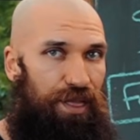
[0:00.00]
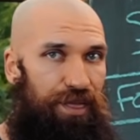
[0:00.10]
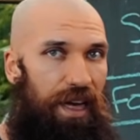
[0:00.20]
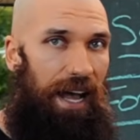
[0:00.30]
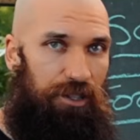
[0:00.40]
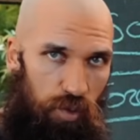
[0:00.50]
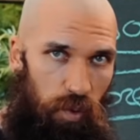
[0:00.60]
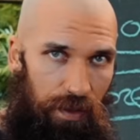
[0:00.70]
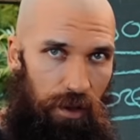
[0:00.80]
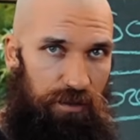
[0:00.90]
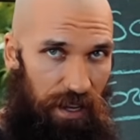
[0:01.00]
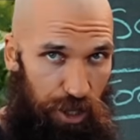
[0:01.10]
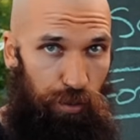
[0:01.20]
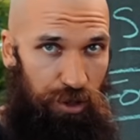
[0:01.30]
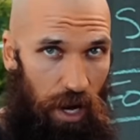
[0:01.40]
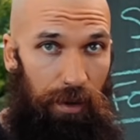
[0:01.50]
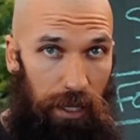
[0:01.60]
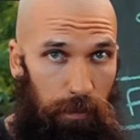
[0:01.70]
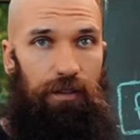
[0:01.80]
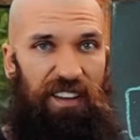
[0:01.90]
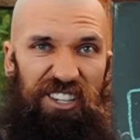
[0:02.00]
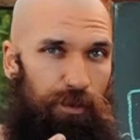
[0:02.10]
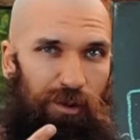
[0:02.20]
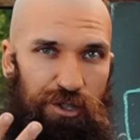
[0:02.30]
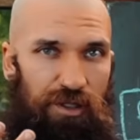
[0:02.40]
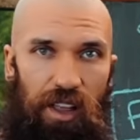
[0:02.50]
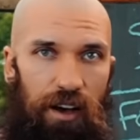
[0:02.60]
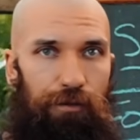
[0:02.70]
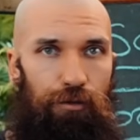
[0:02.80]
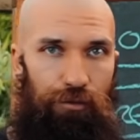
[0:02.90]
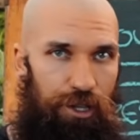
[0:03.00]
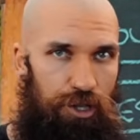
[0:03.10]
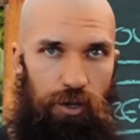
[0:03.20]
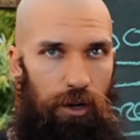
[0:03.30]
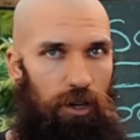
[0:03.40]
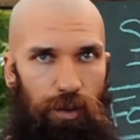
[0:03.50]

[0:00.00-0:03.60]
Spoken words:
That's when those vegetables come in. Vegetables love rich soil